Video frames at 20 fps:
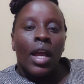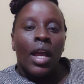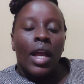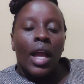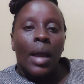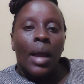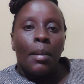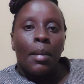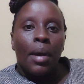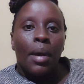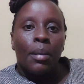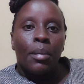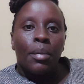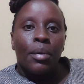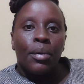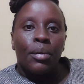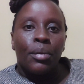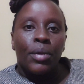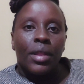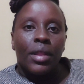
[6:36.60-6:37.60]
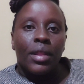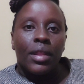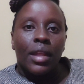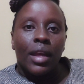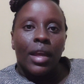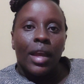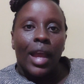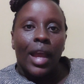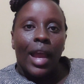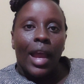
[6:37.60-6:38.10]
come up with
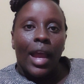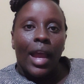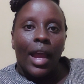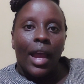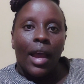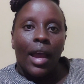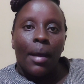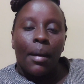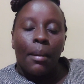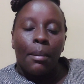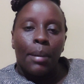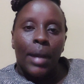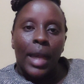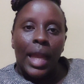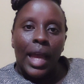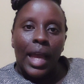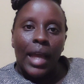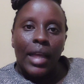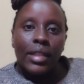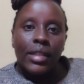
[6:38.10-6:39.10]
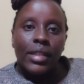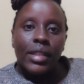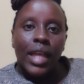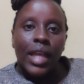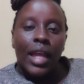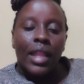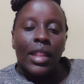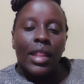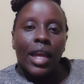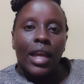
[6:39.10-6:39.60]
the plans
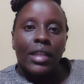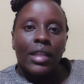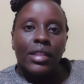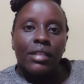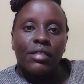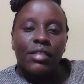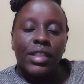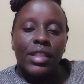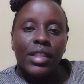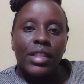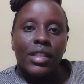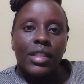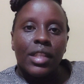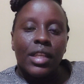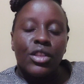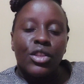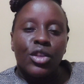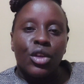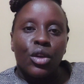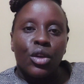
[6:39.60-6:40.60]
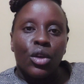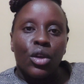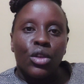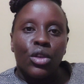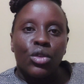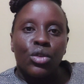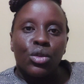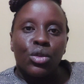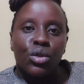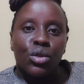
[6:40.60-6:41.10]
and the activities that you're
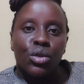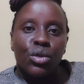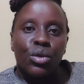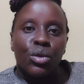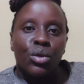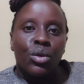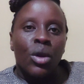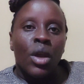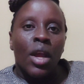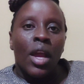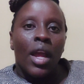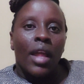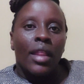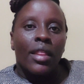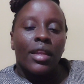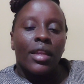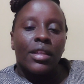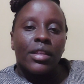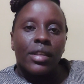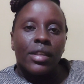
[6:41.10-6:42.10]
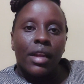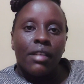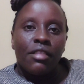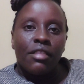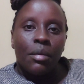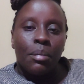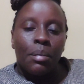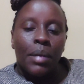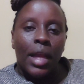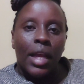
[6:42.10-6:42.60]
going to do, the
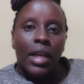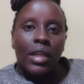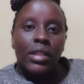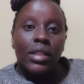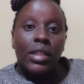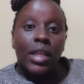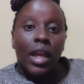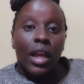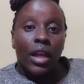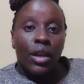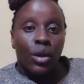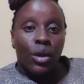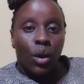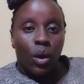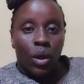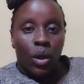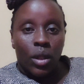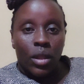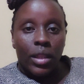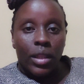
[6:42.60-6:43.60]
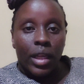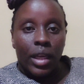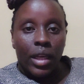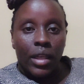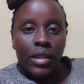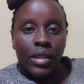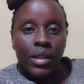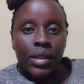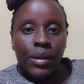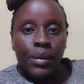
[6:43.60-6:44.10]
travel plans and all
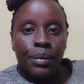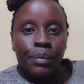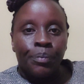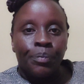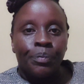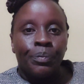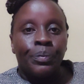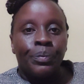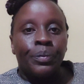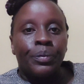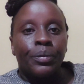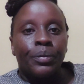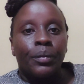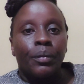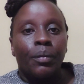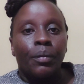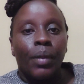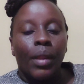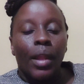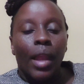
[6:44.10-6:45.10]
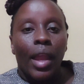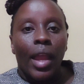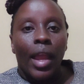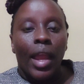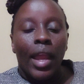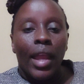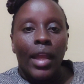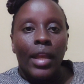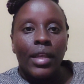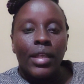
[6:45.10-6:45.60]
that.
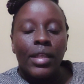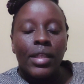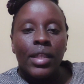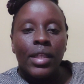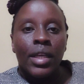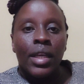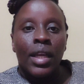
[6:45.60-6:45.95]
And